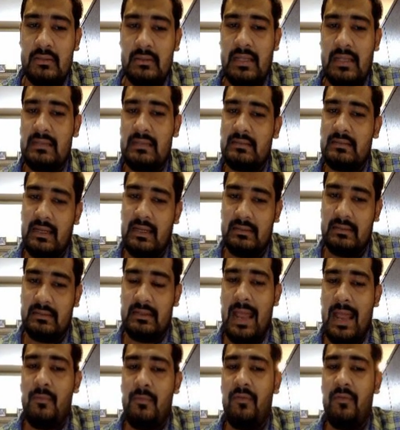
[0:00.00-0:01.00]
That's at the
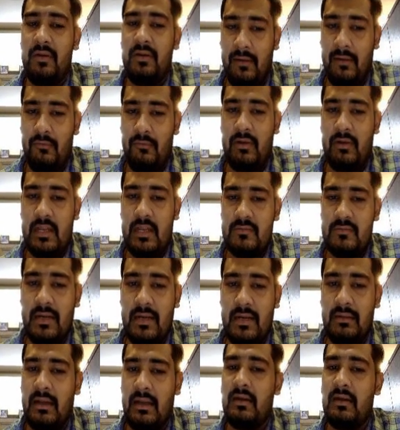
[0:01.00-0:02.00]
time of interview
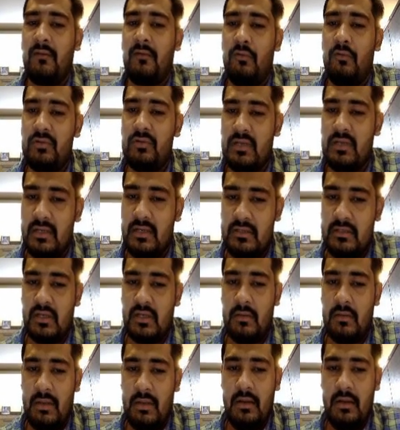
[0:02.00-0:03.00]
arrangement. The interview is done in
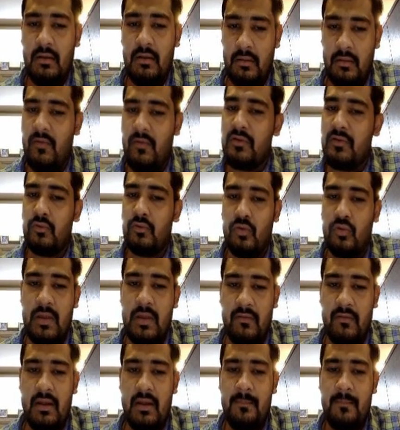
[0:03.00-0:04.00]
German when you do
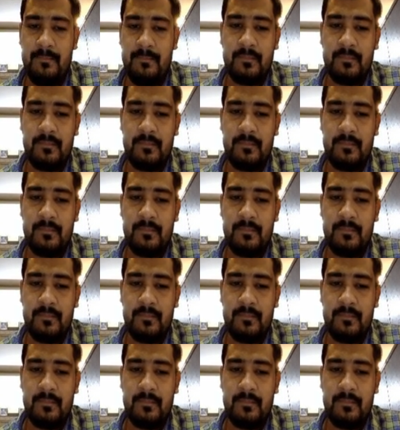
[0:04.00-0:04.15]
B1.